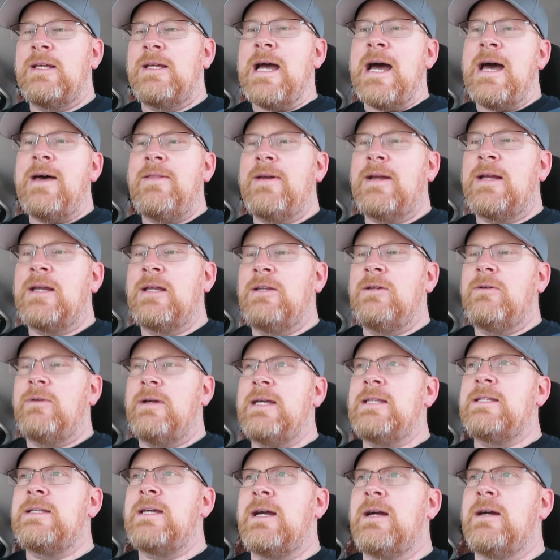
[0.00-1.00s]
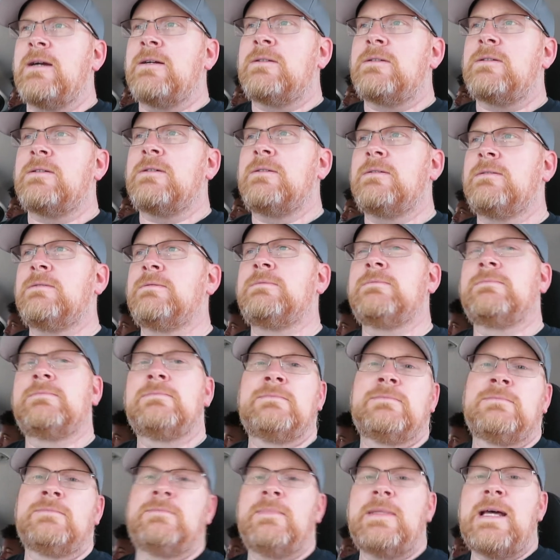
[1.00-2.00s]
a guy that can do his hair, so
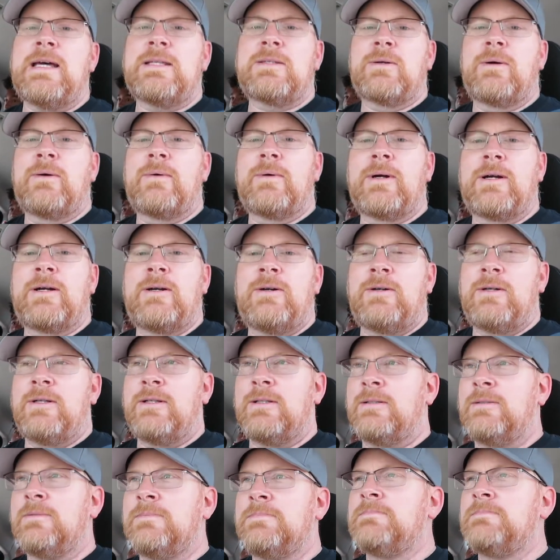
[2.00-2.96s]
that's where we're going.